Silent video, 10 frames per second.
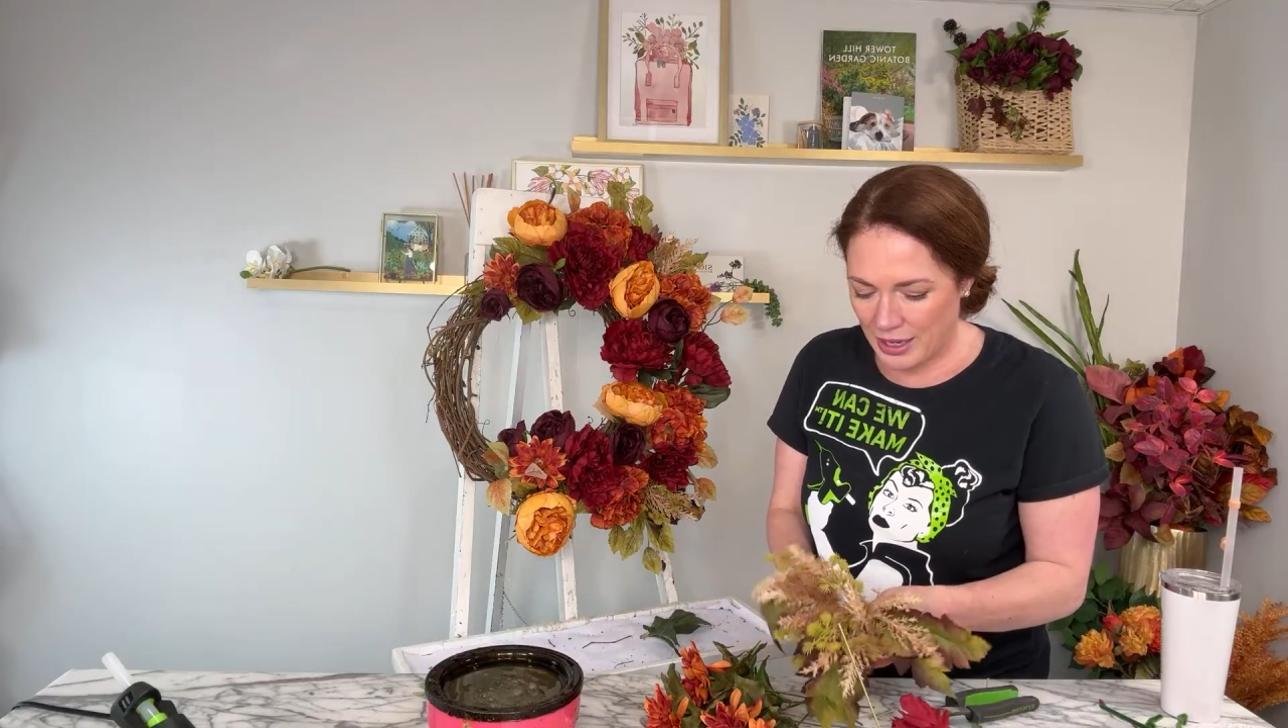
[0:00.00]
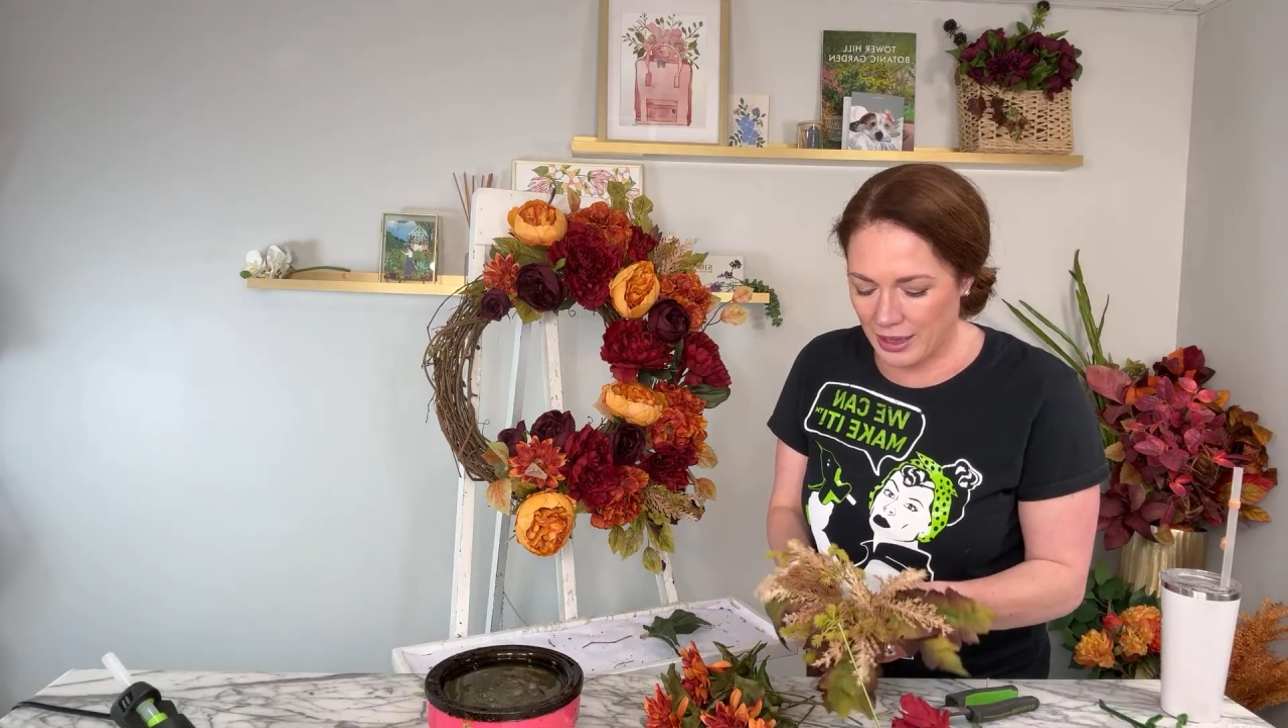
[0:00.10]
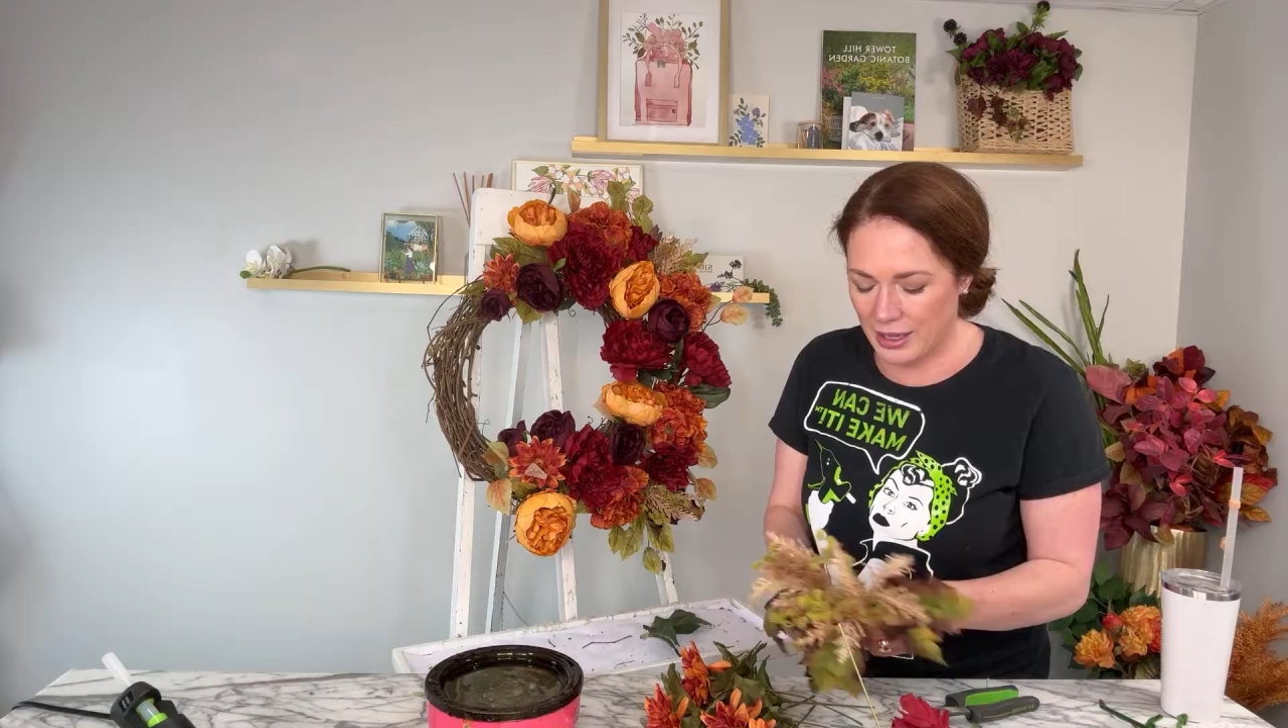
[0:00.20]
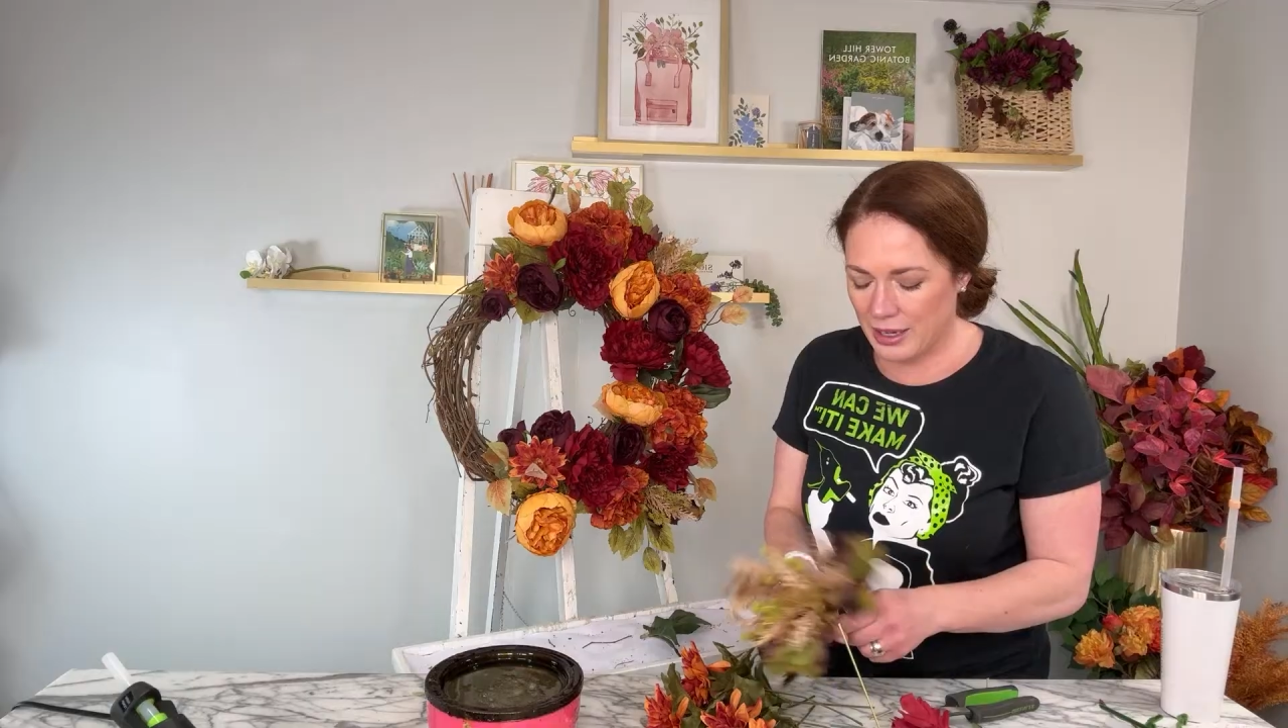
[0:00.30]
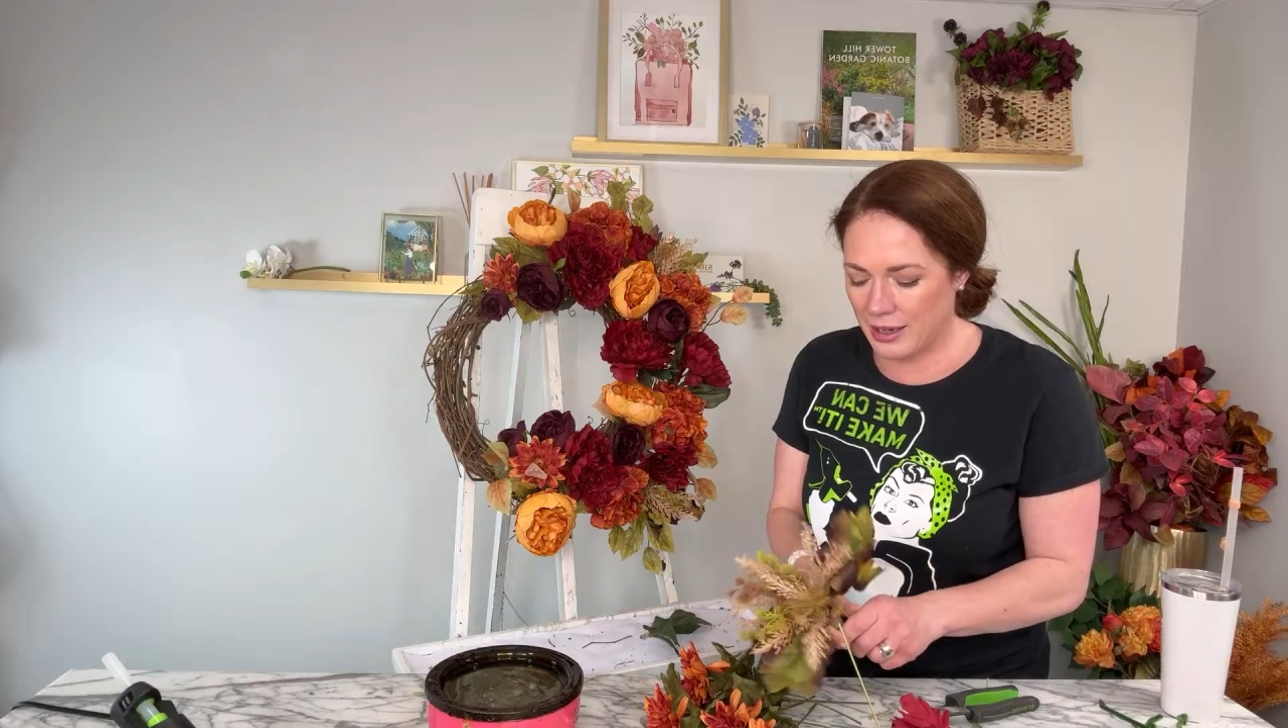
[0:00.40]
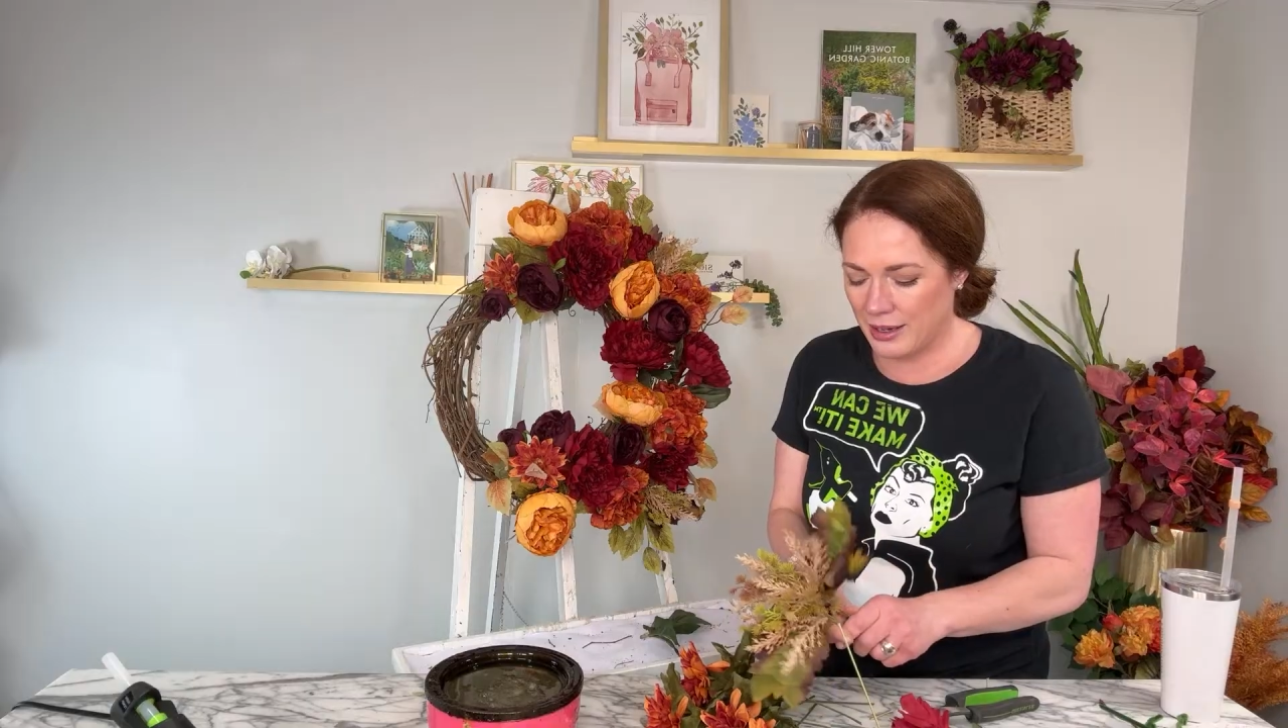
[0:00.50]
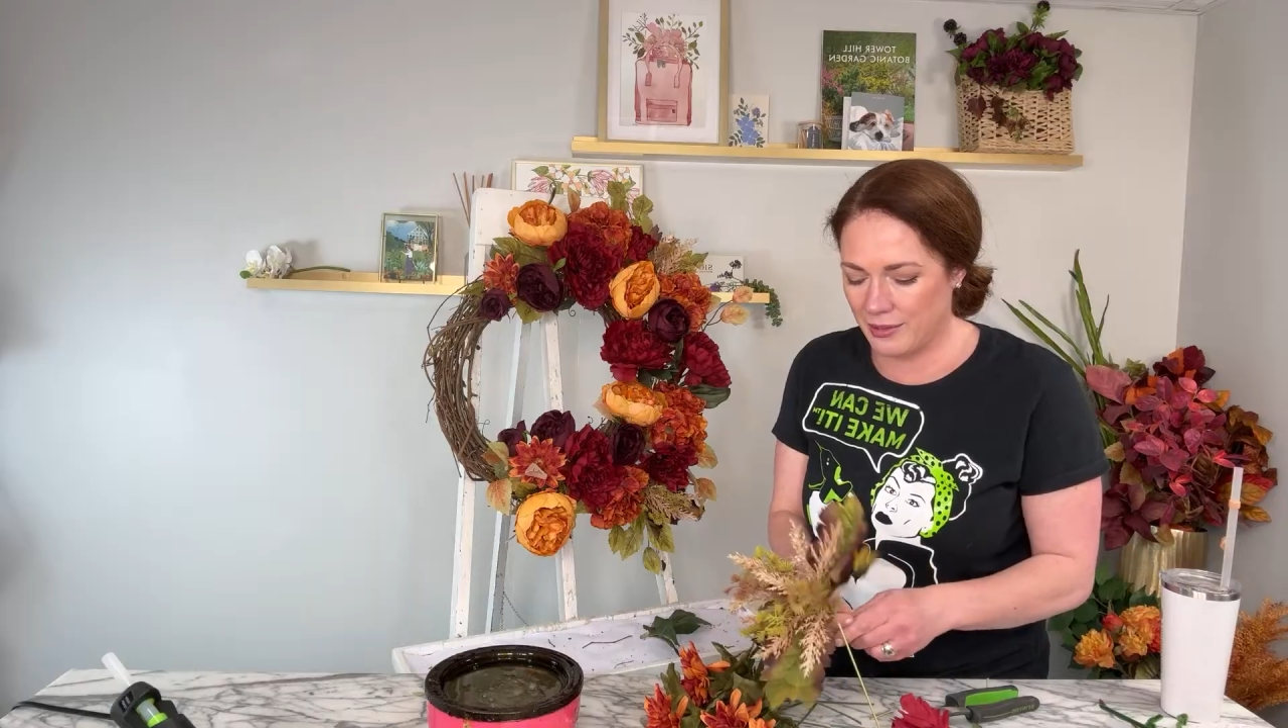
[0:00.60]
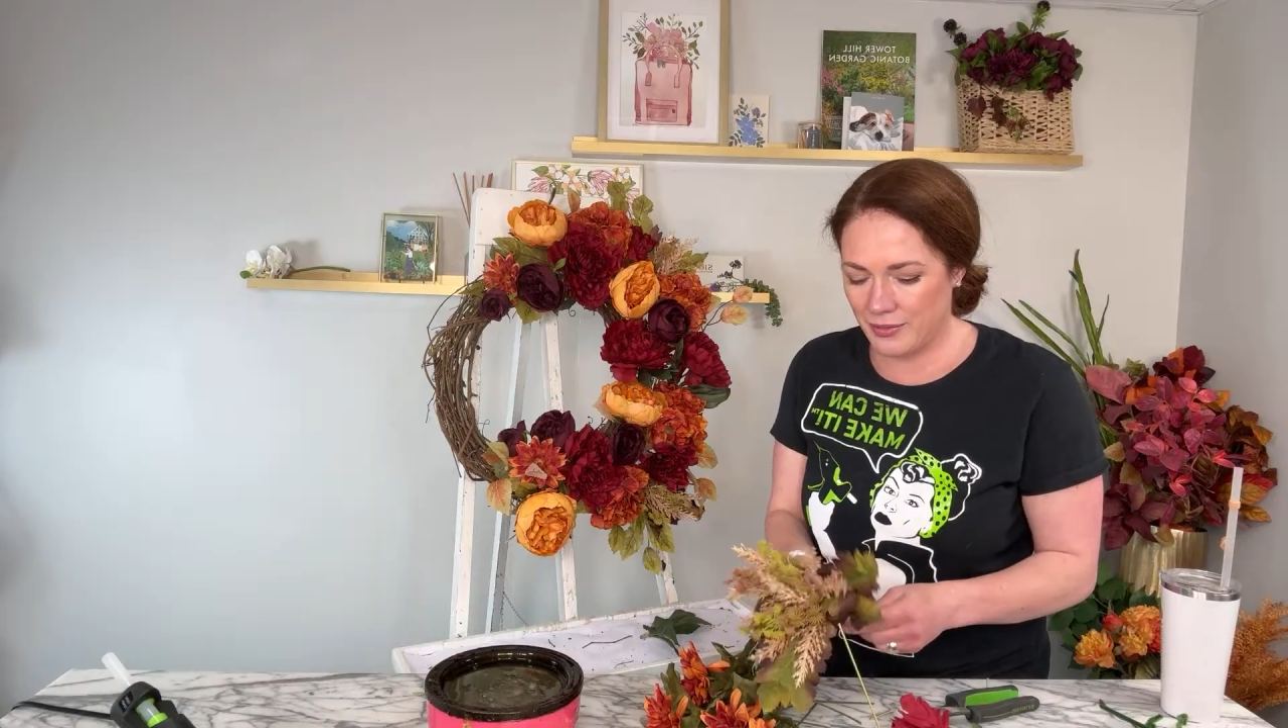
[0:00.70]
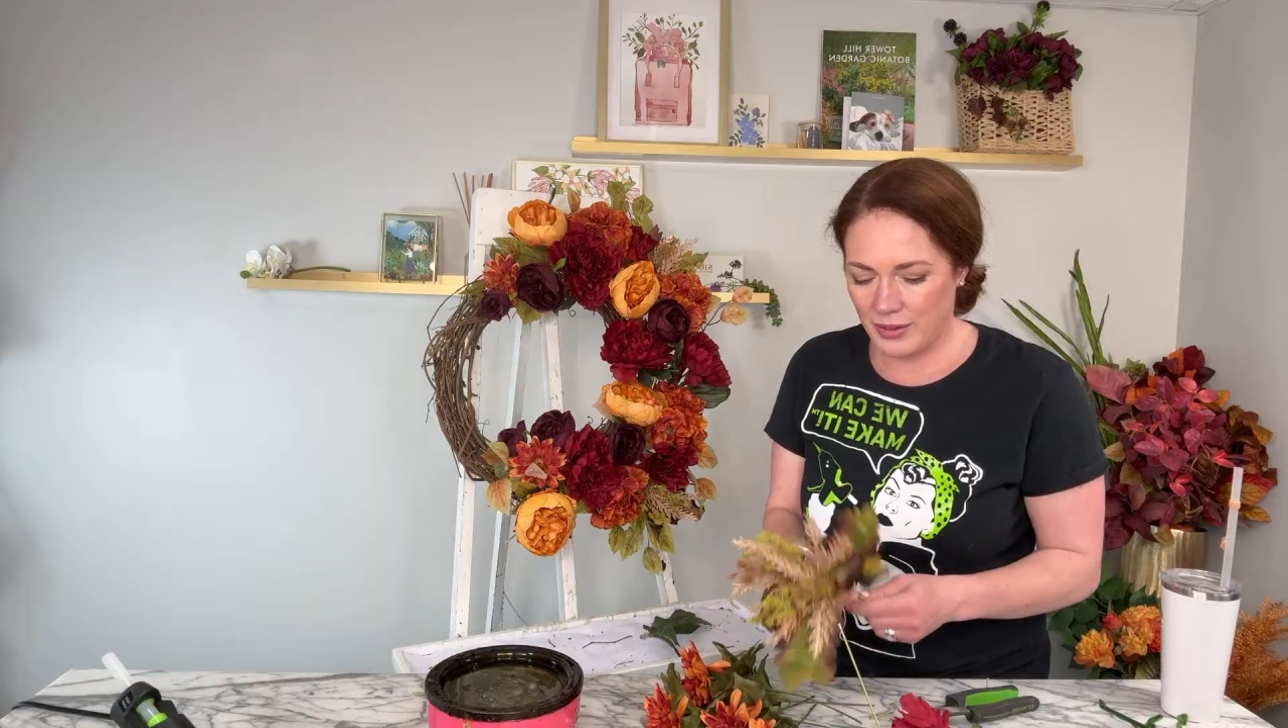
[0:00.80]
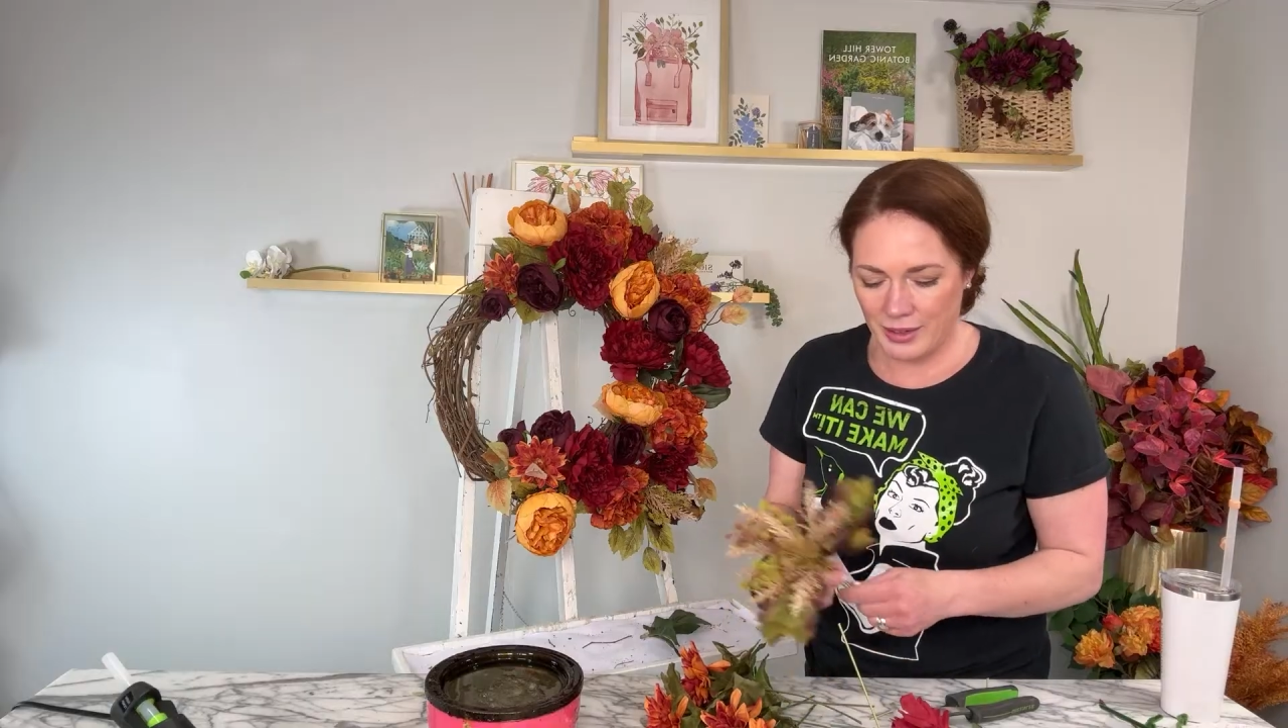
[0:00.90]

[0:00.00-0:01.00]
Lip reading: love